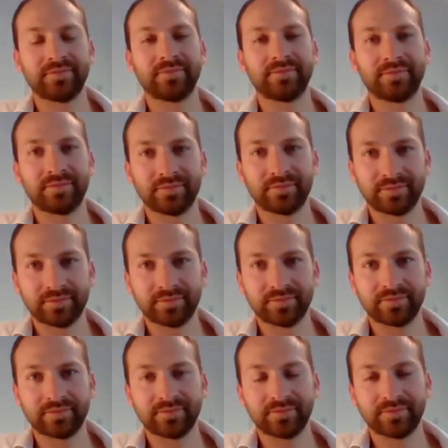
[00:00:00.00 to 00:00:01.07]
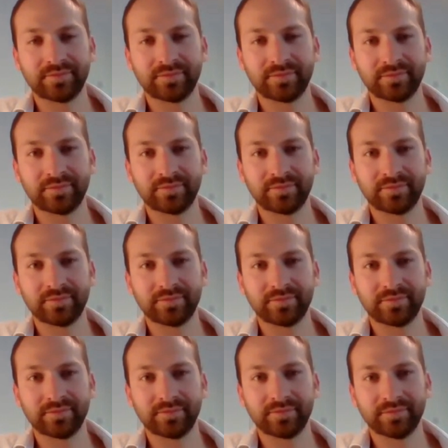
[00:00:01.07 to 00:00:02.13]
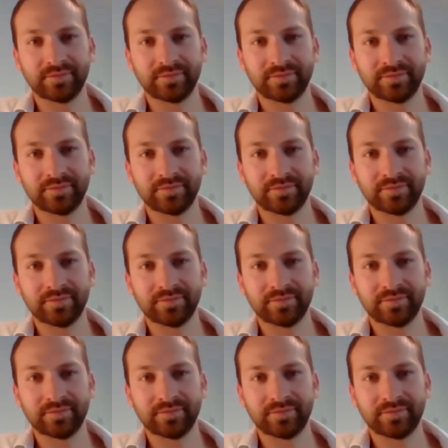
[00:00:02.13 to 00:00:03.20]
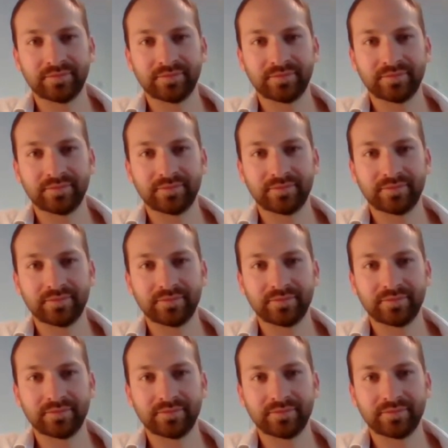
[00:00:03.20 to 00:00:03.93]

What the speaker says: [no speech]